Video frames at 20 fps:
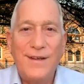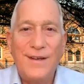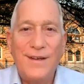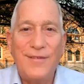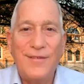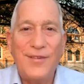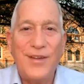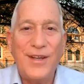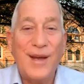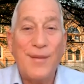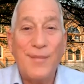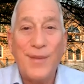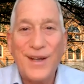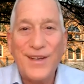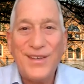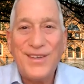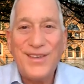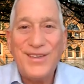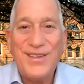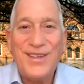of the
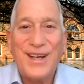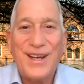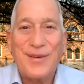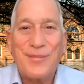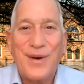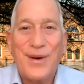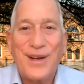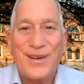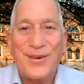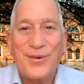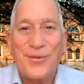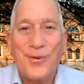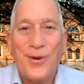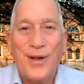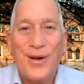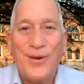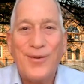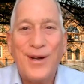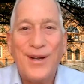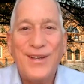MIT Tech Model
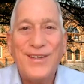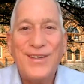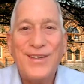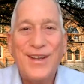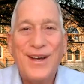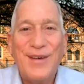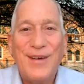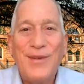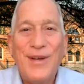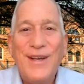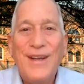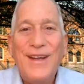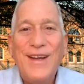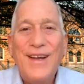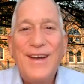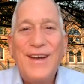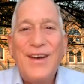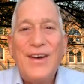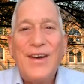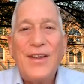Railway Club
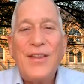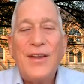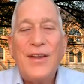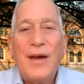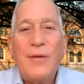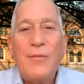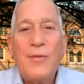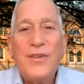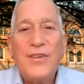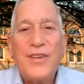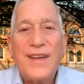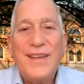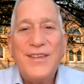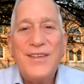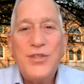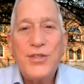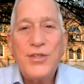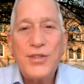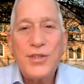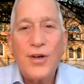that was
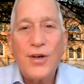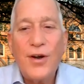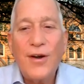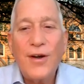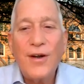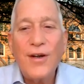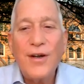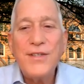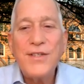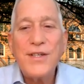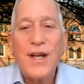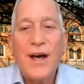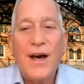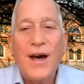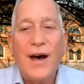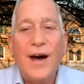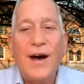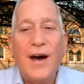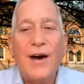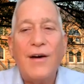in charge
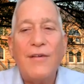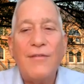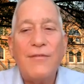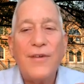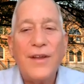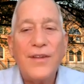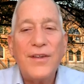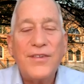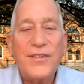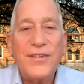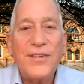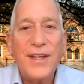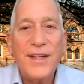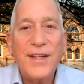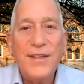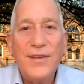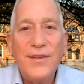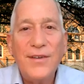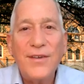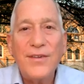of
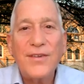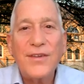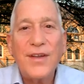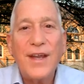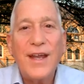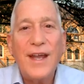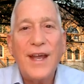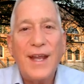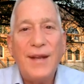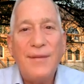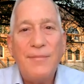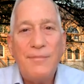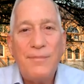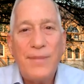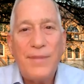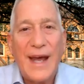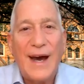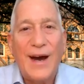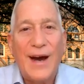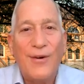signals and
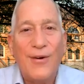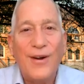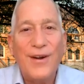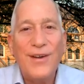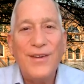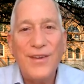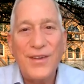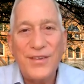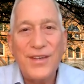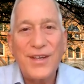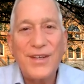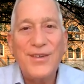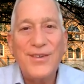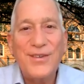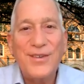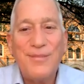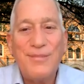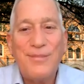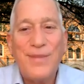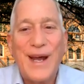Power, the
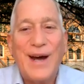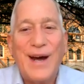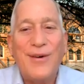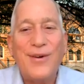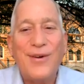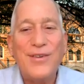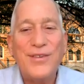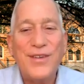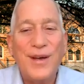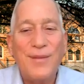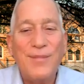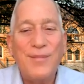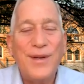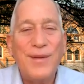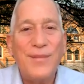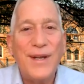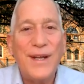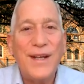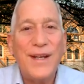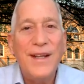Signals and Power
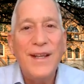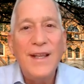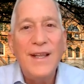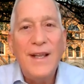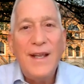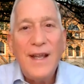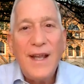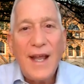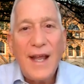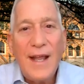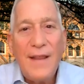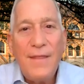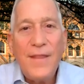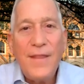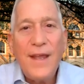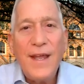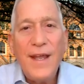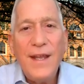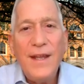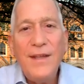Subcommittee. And
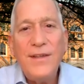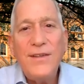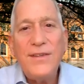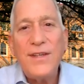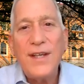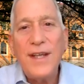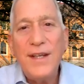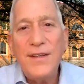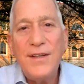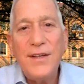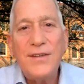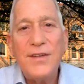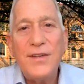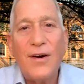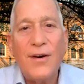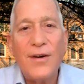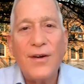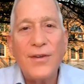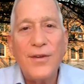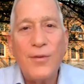they tended to
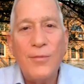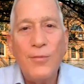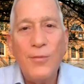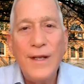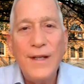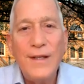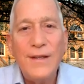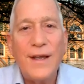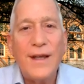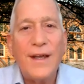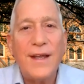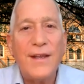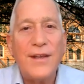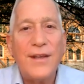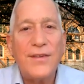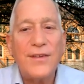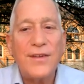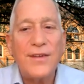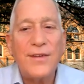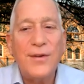all the
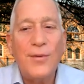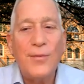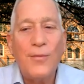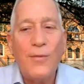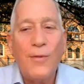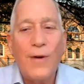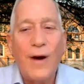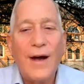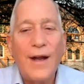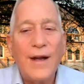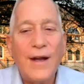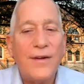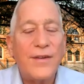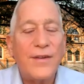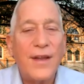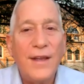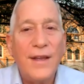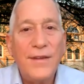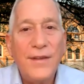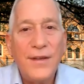relays and the wires
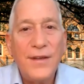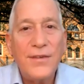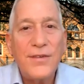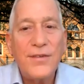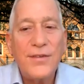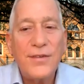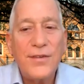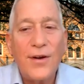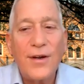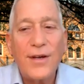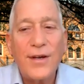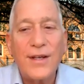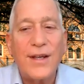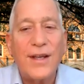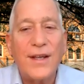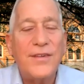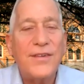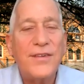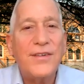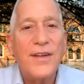and the
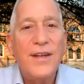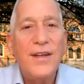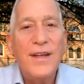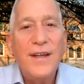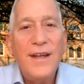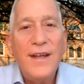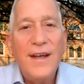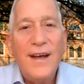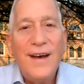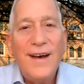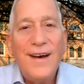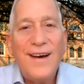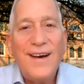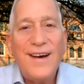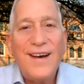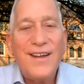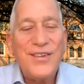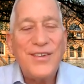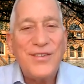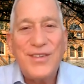circuits.
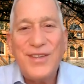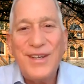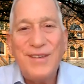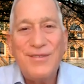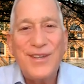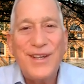Uh, as Steve